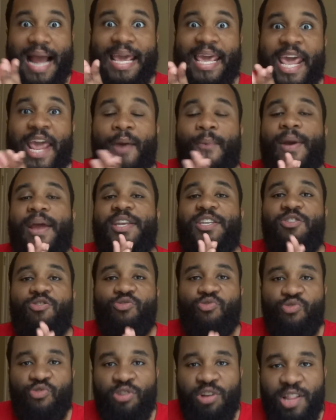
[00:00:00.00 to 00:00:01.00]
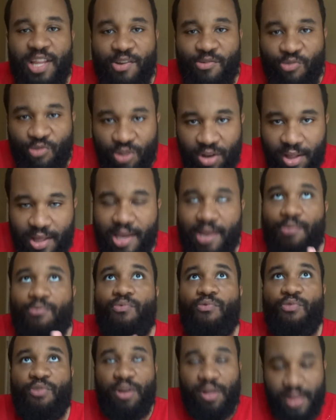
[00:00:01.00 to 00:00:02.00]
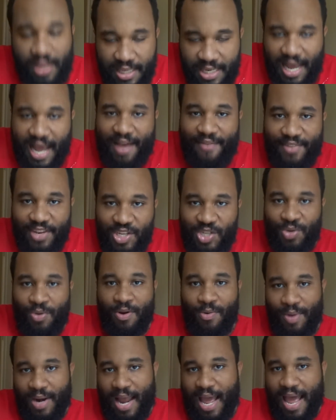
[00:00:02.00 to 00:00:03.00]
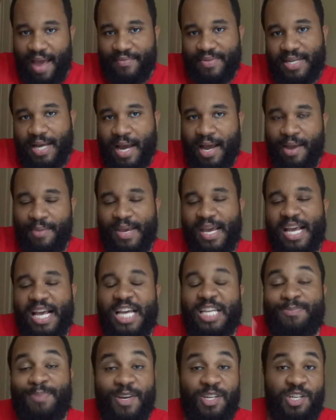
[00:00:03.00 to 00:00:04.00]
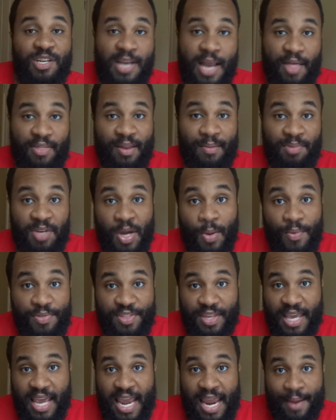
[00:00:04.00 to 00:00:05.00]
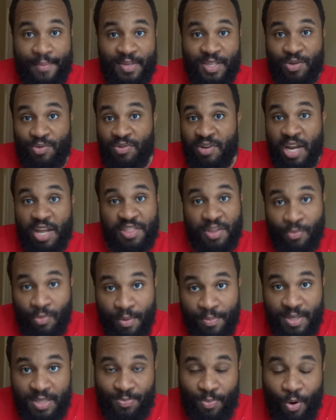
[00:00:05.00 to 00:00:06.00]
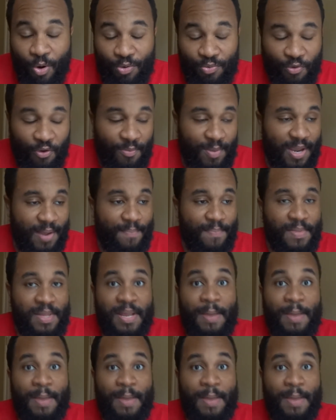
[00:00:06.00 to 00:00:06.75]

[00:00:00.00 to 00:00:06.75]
can't wait to really dive into it when I have time, especially now that I'm done with the game, so nothing will be spoiled for me.